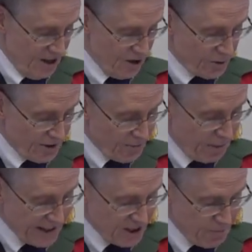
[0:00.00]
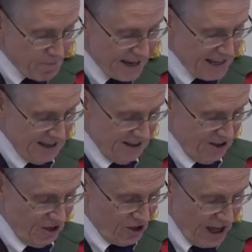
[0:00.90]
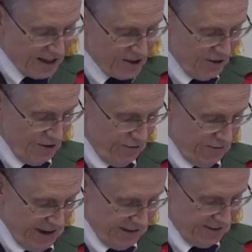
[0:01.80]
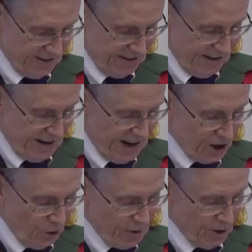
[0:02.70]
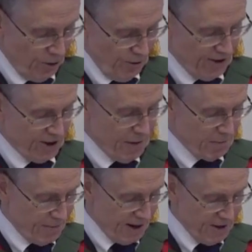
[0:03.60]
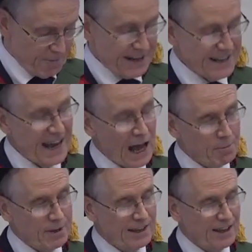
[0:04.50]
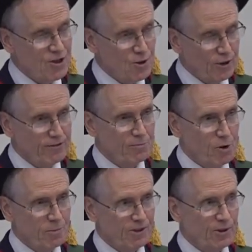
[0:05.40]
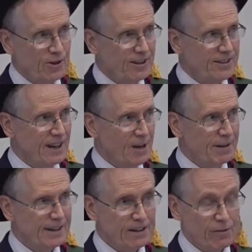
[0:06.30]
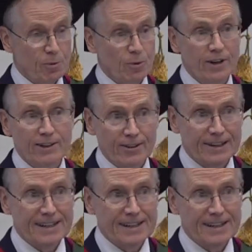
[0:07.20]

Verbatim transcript: So despite the many challenges you've faced, I hope you'll also remember many happy and joyful moments during your time here in Liverpool, not